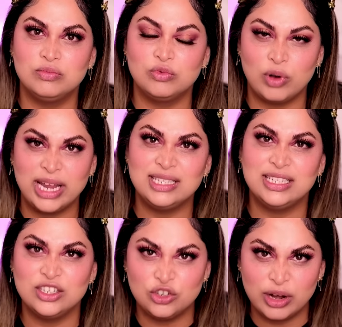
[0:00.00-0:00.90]

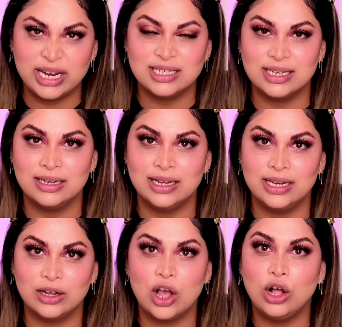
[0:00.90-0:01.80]
raised and trained
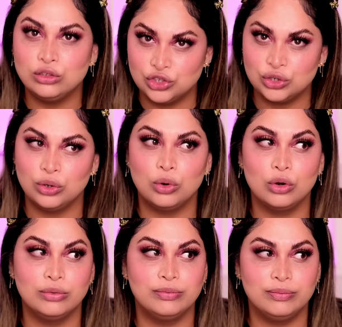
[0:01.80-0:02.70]
in a culture
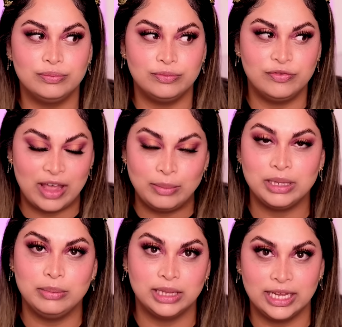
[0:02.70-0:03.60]
or
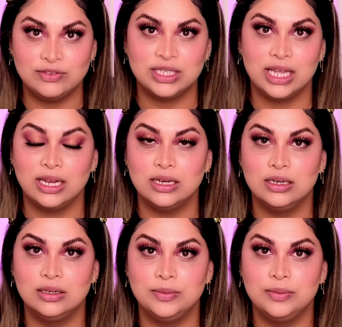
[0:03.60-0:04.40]
family beliefs that